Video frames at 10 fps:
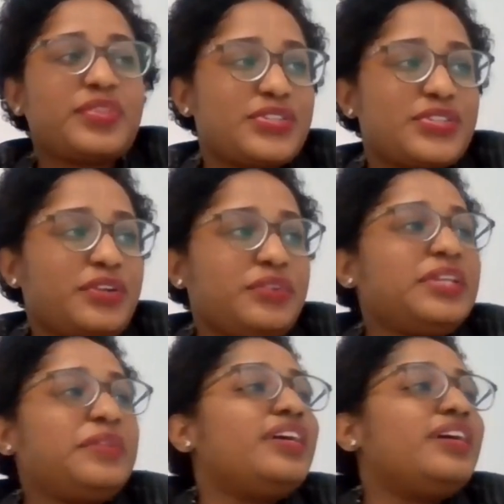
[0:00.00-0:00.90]
Sorry.
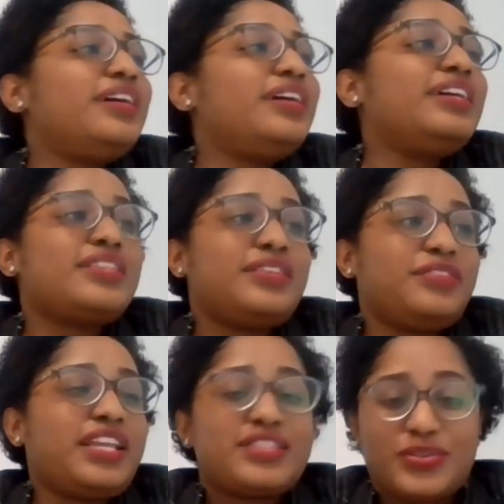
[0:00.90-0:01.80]
Uh,
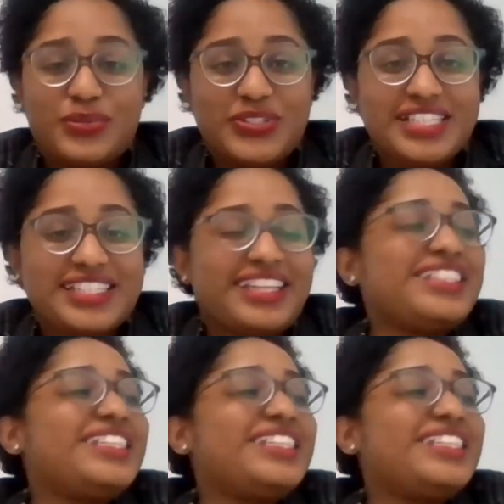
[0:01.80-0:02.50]
let's go to Lizette.